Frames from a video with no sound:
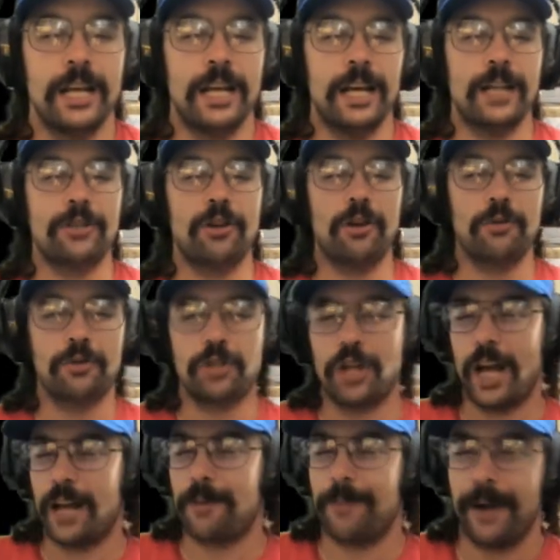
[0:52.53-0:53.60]
and talk with
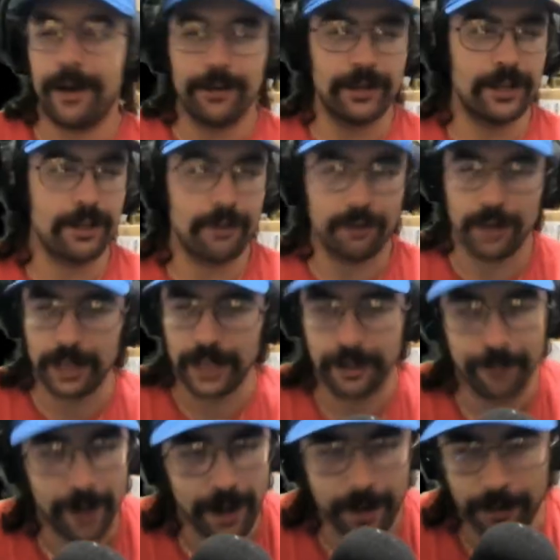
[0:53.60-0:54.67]
chat about, you know, like,
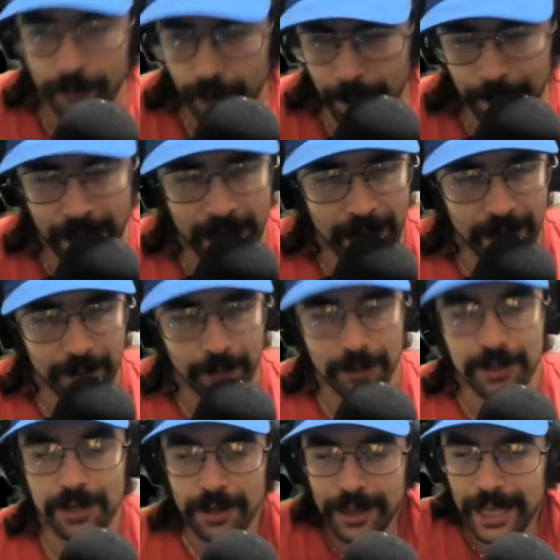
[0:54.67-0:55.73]
am I on the right path? What
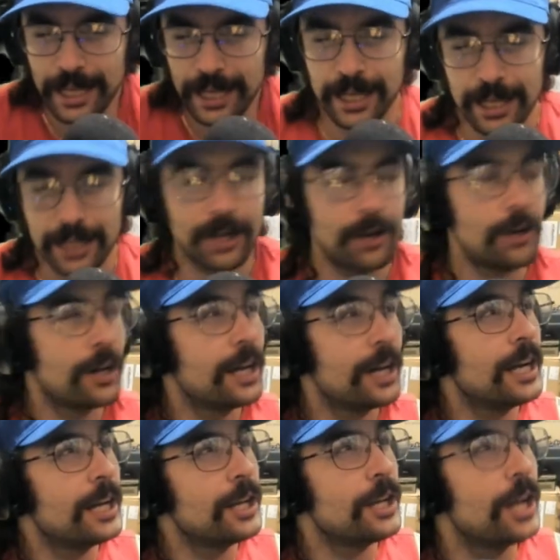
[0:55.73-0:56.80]
does it think, you know,
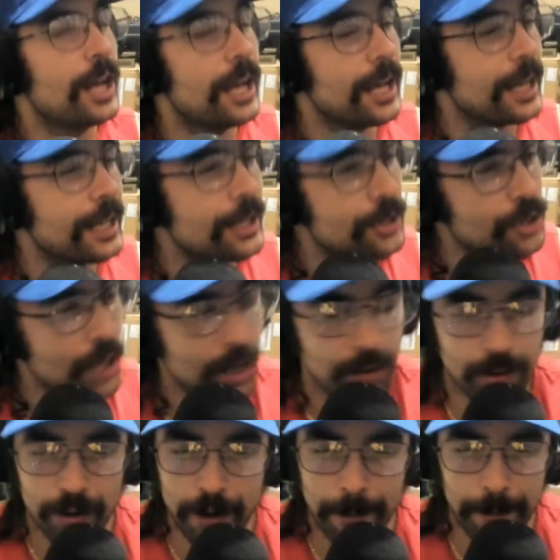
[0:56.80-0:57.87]
in
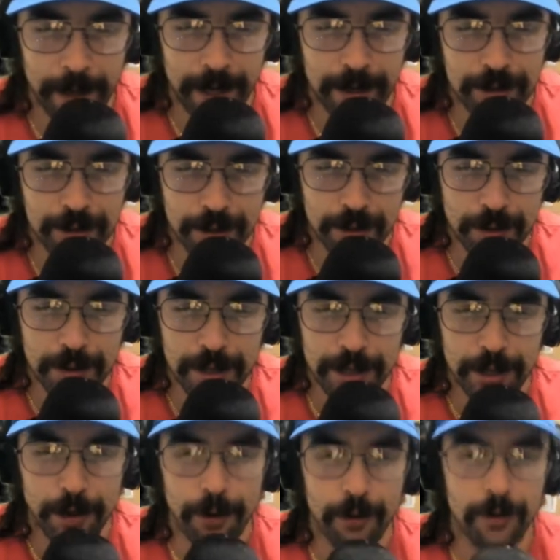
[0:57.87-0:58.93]
general compared to, you
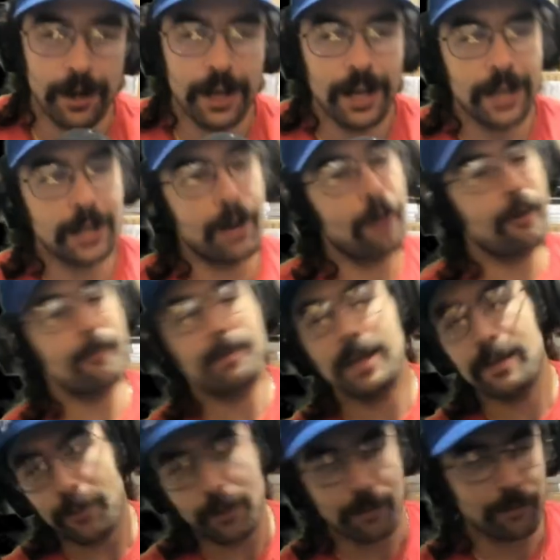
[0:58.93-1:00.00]
know, current people,